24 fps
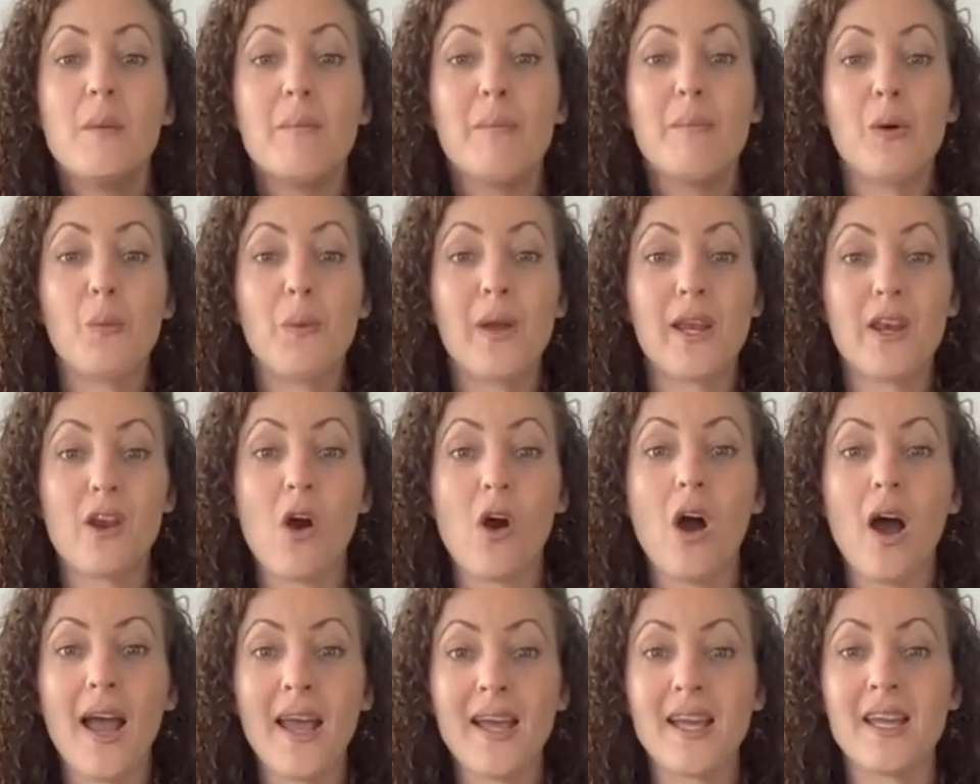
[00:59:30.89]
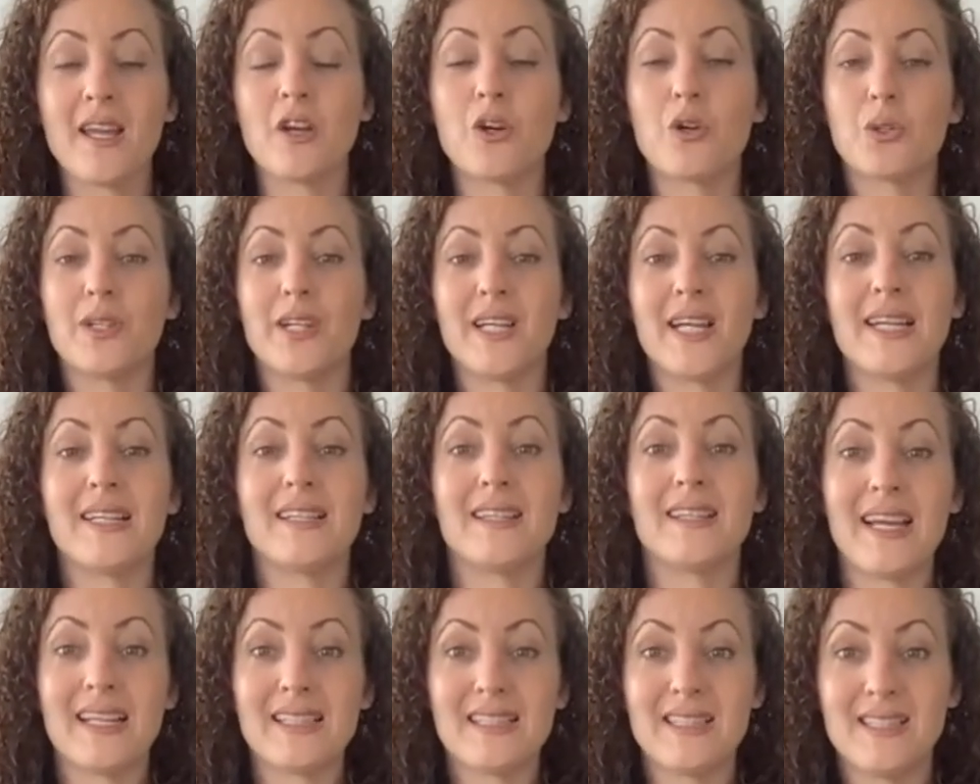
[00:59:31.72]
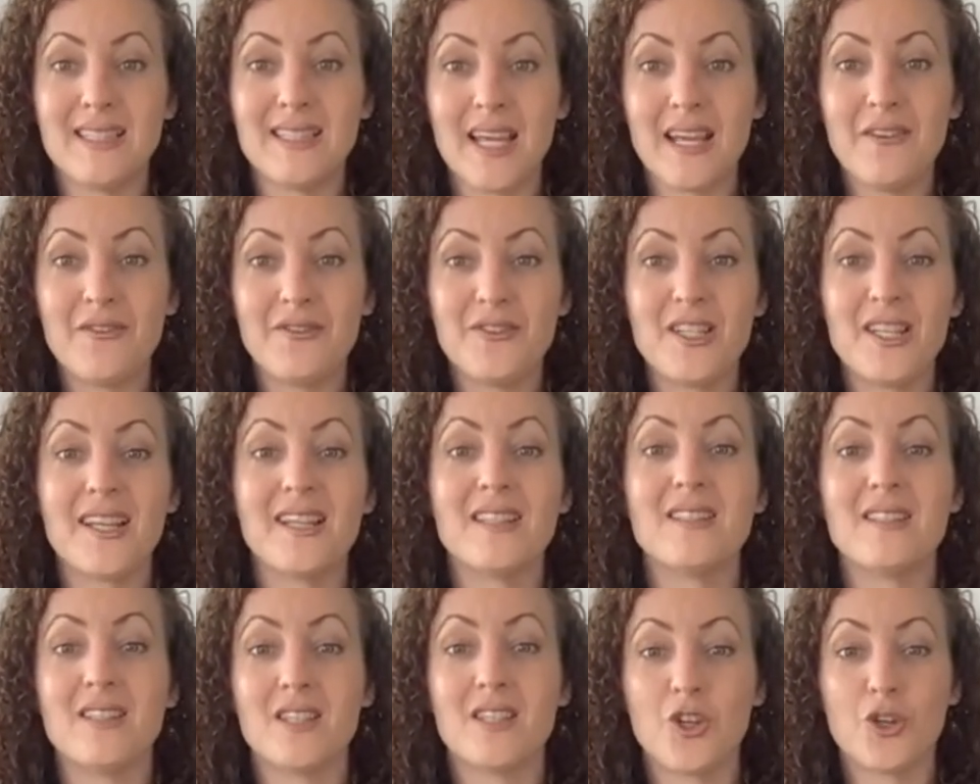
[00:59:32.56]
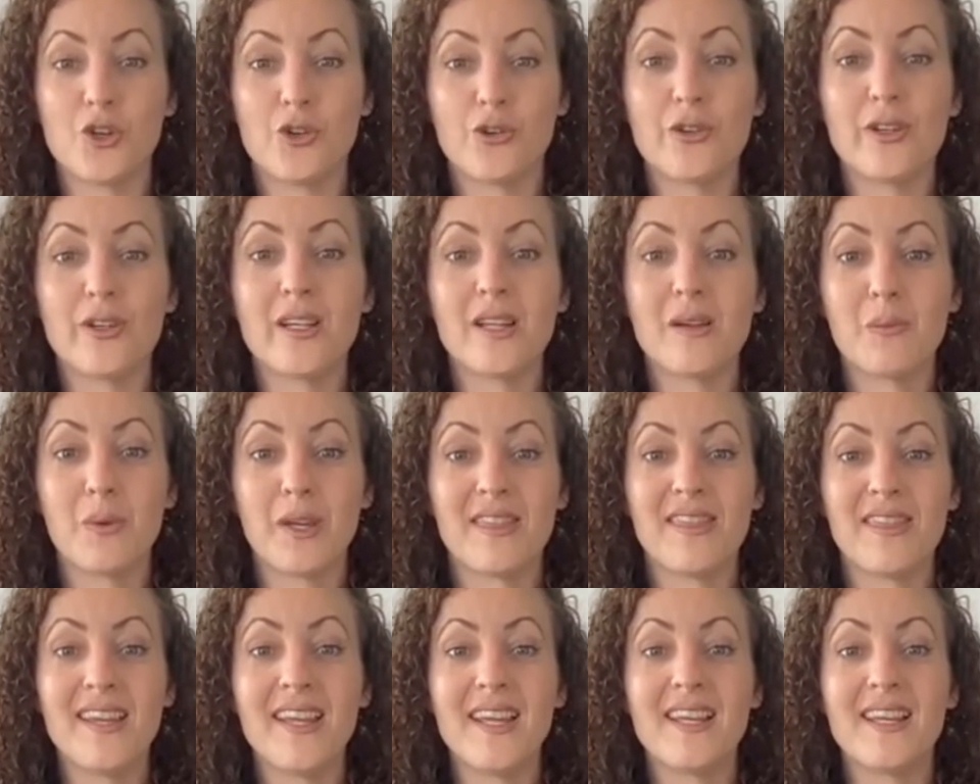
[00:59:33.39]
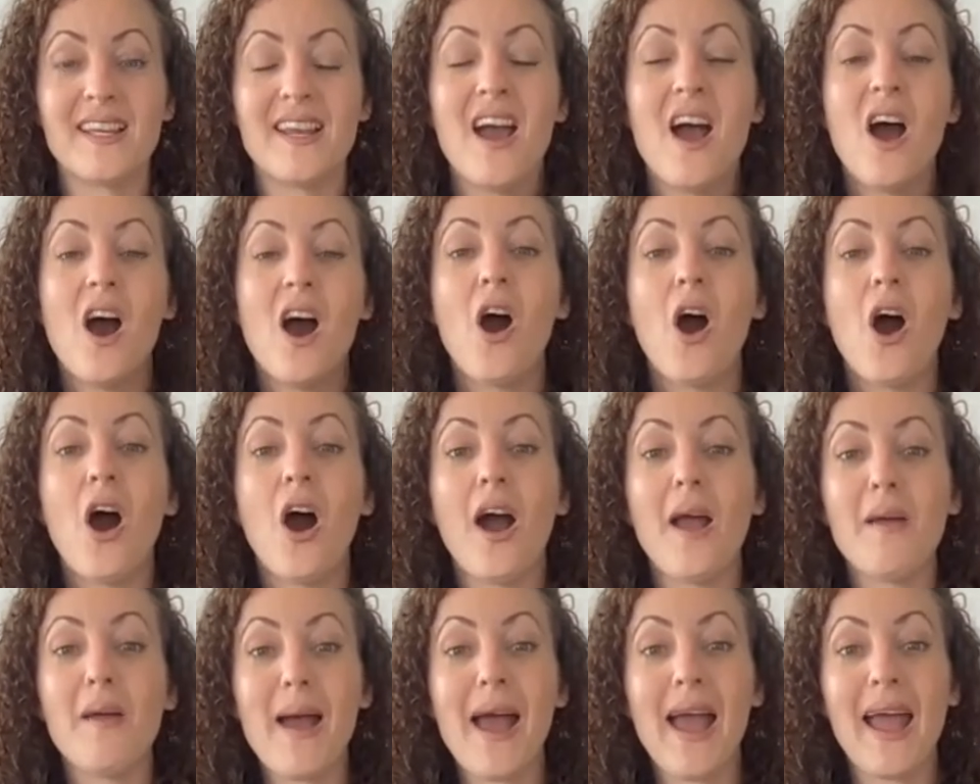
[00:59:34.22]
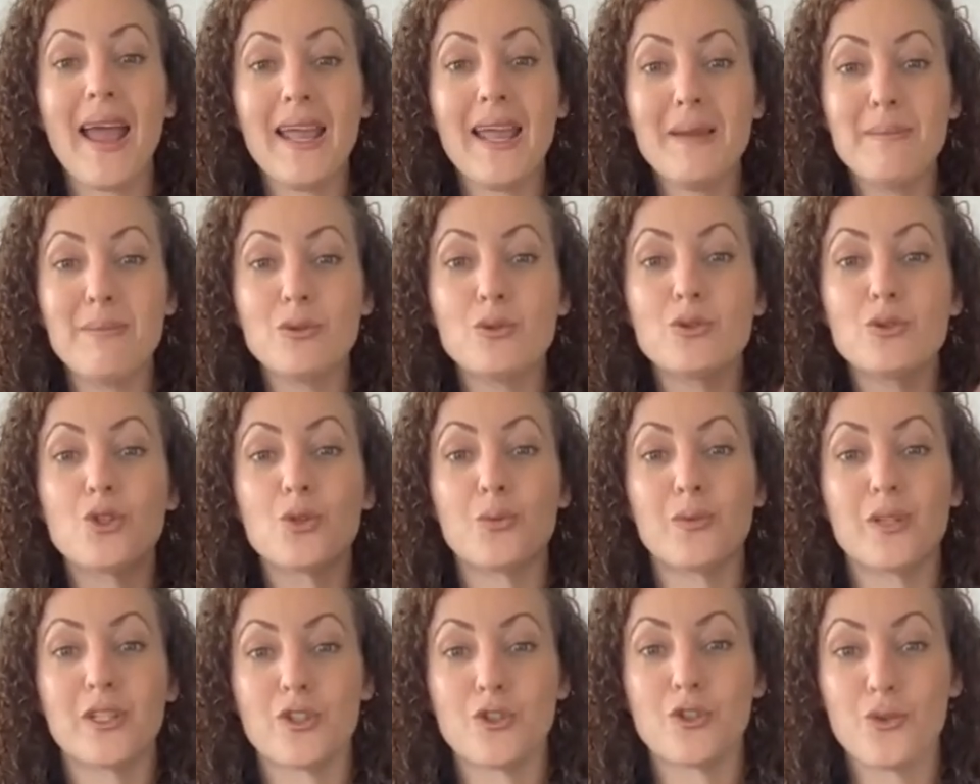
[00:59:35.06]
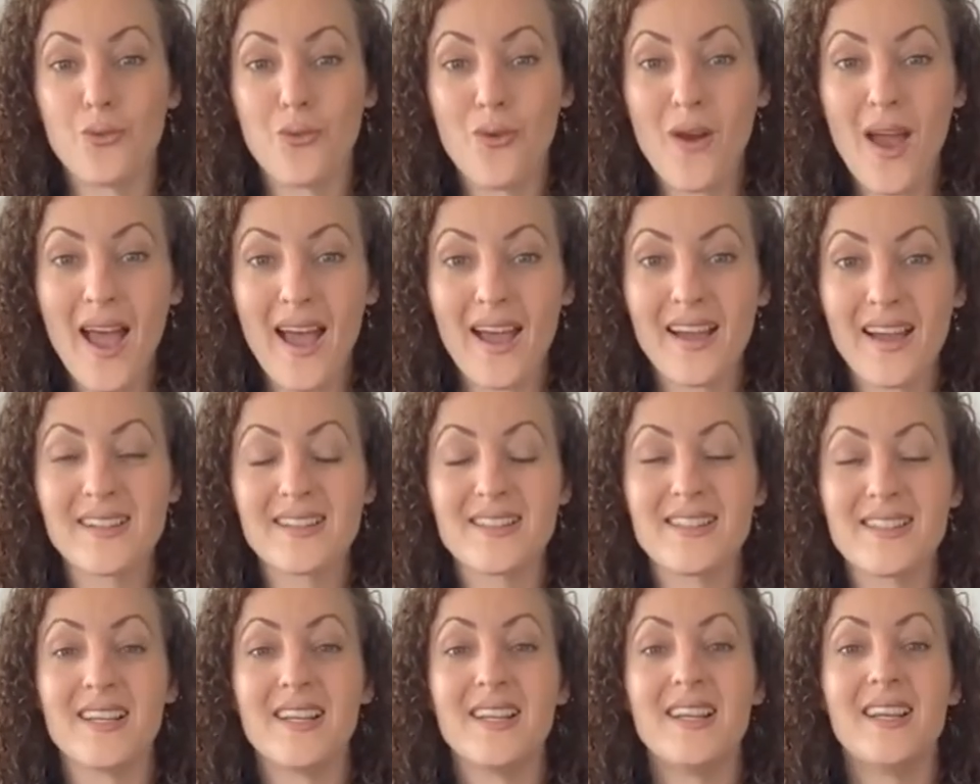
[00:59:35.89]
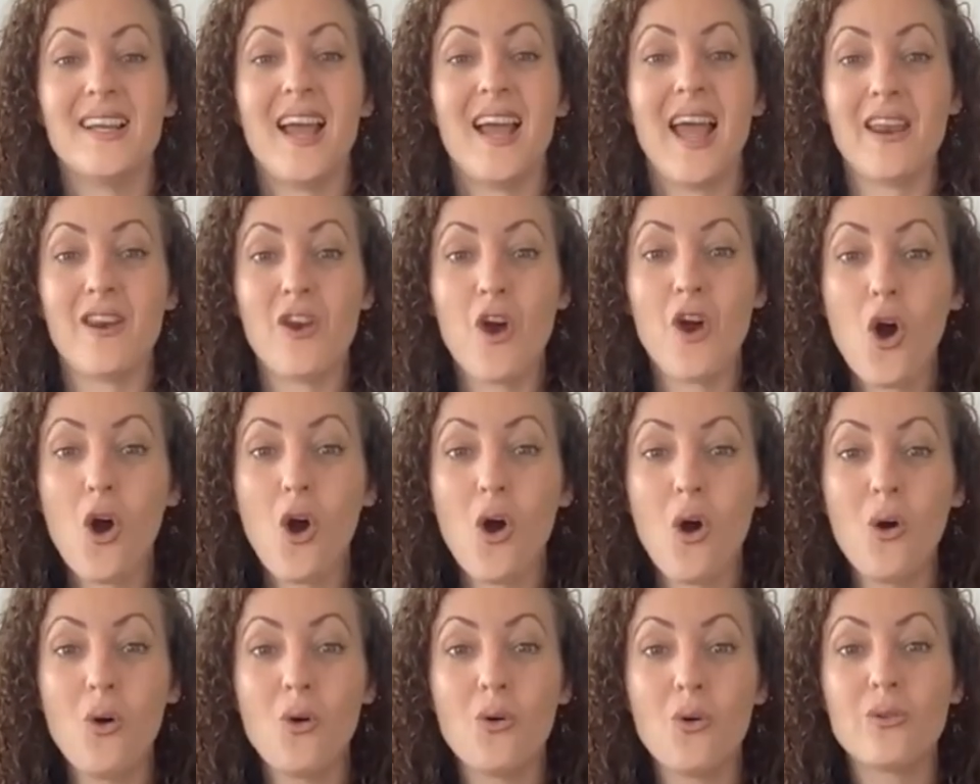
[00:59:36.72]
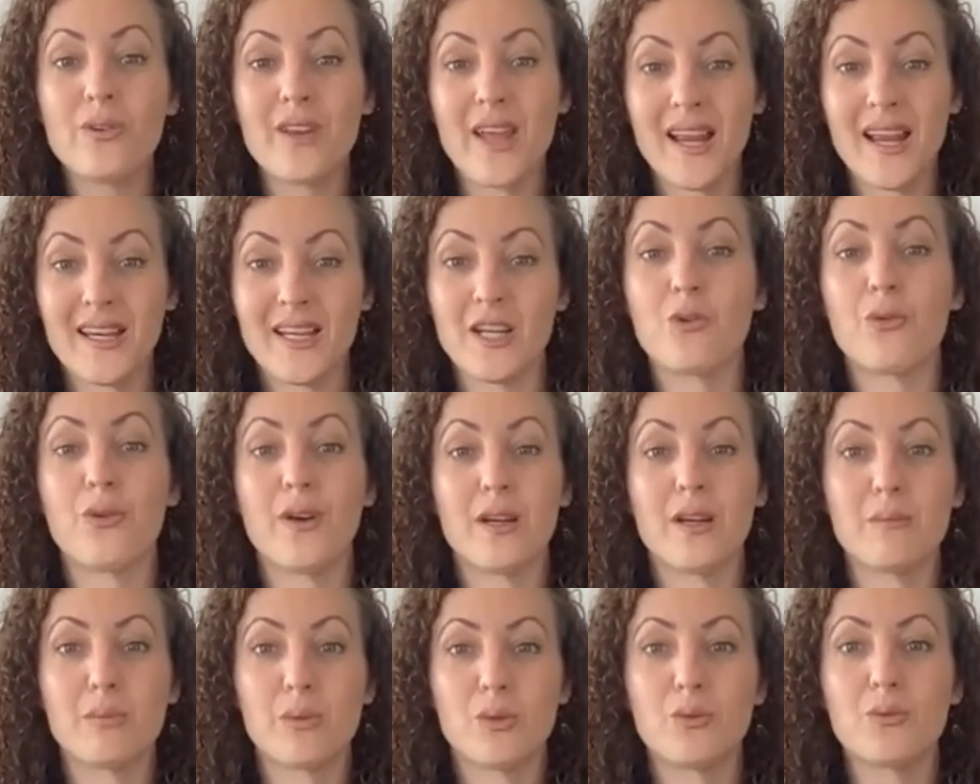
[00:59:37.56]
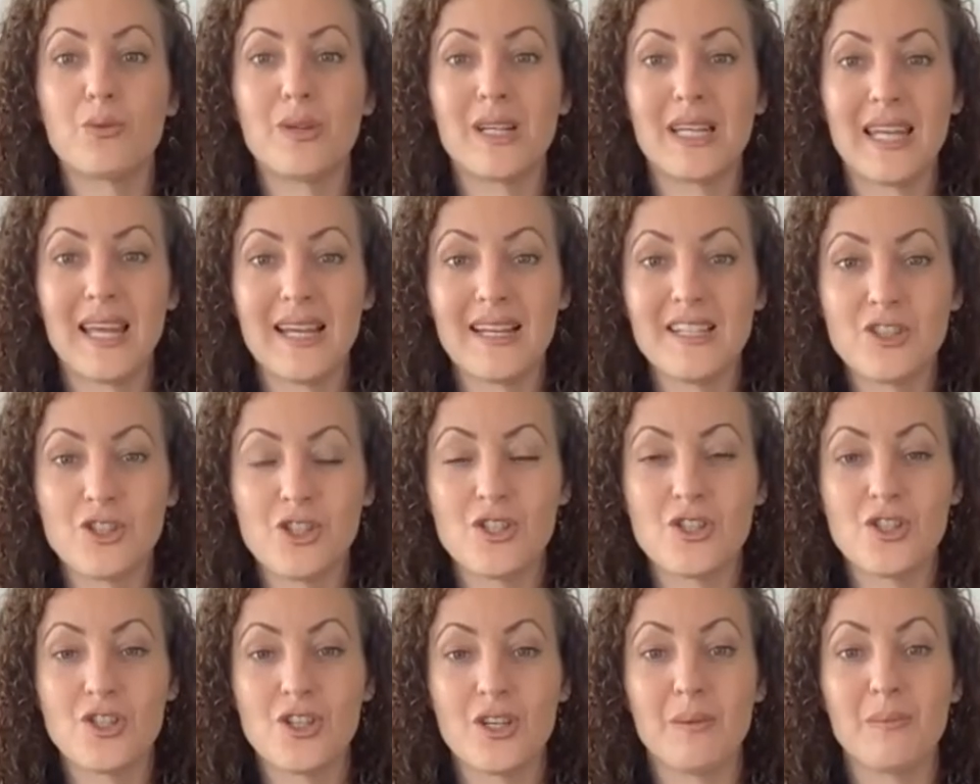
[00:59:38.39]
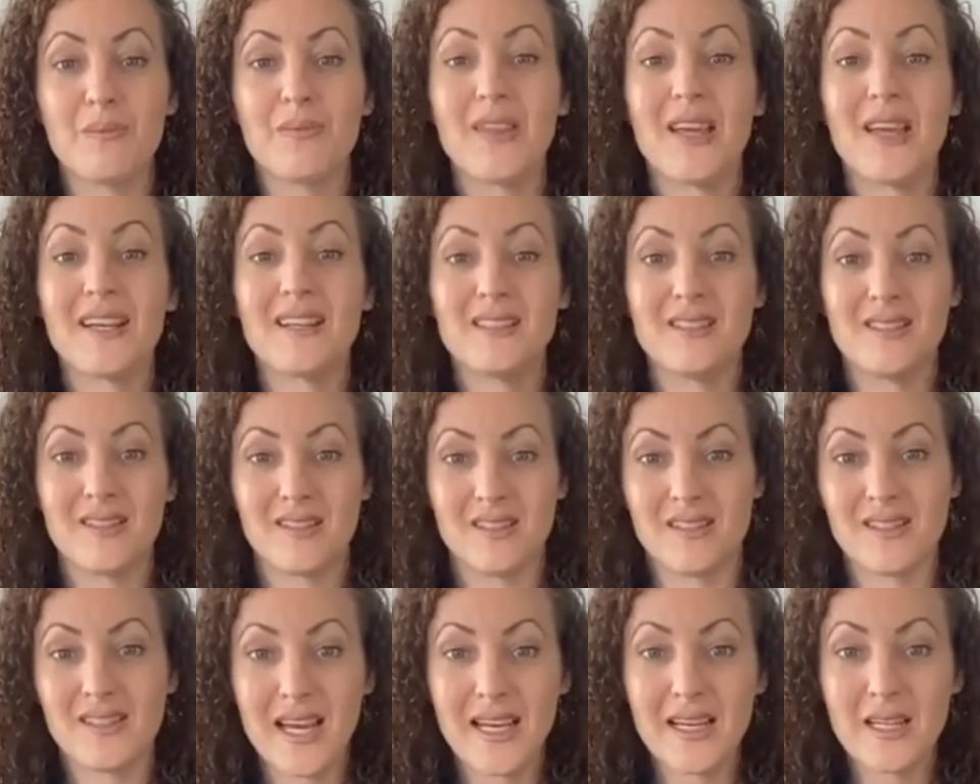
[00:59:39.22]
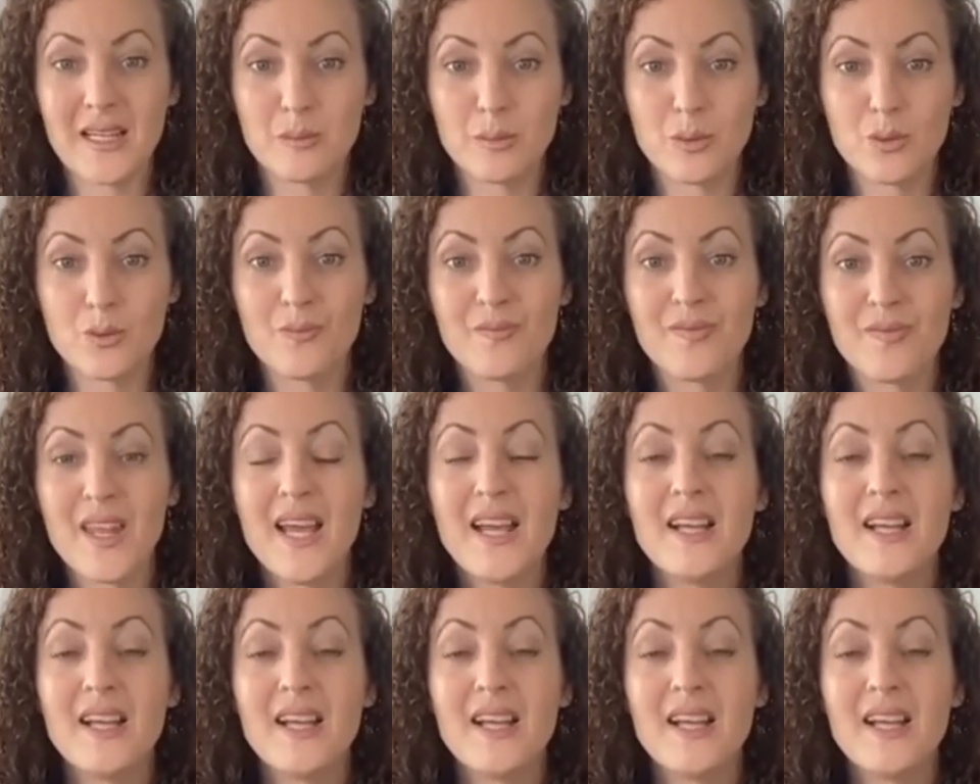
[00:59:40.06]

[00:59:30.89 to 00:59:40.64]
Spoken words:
But when I can create that safety and security within, I'm able to attract and hold an incredible relationship that is sustainable.